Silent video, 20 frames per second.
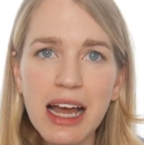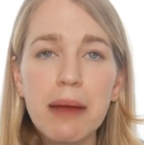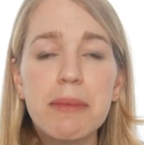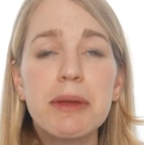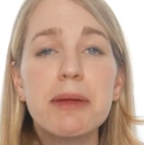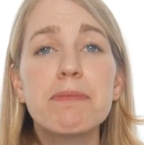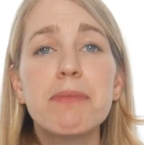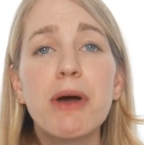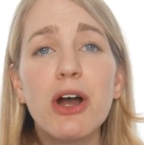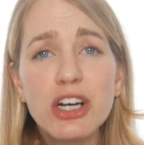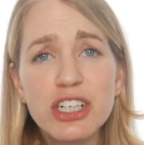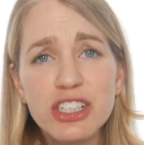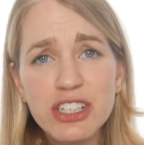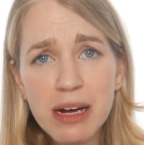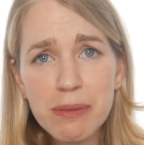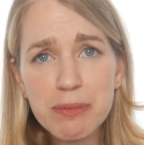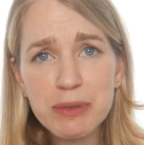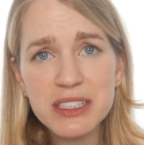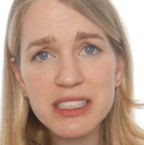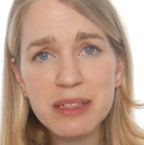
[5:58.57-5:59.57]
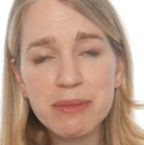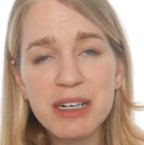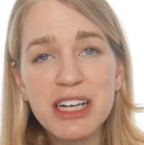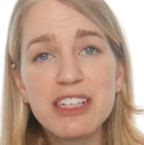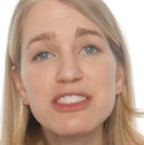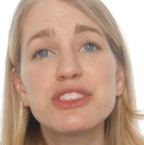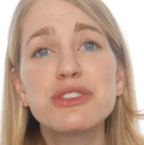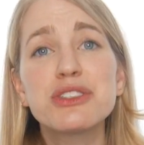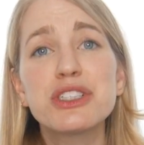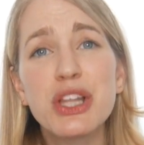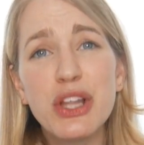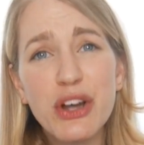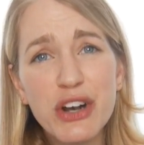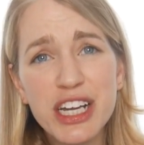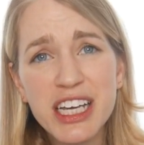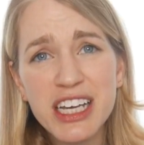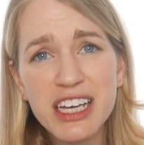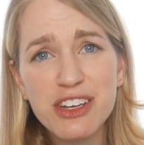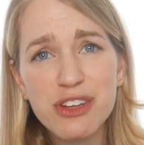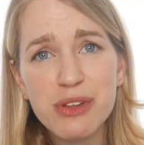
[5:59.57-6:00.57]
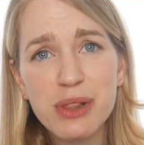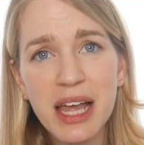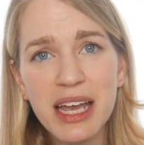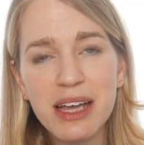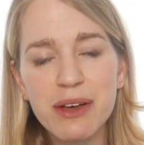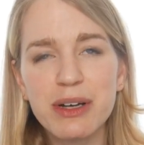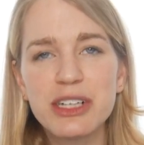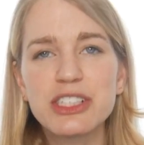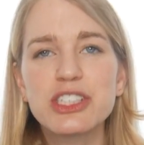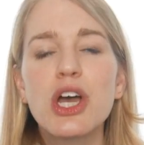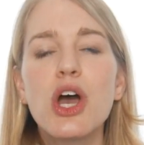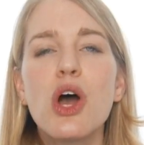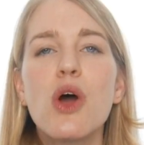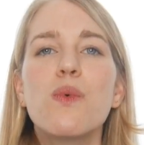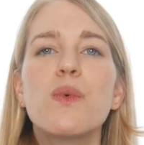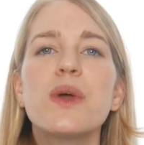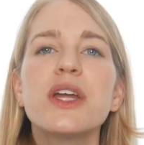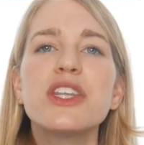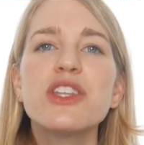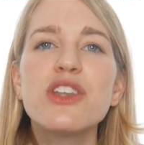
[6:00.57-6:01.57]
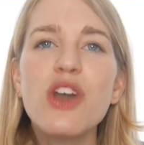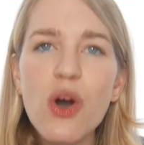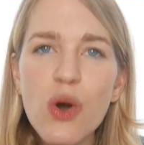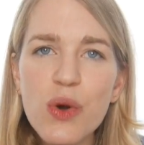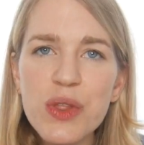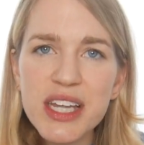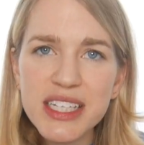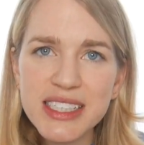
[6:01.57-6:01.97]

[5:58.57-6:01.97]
I mean, partner up with someone else who's learning a new language. We know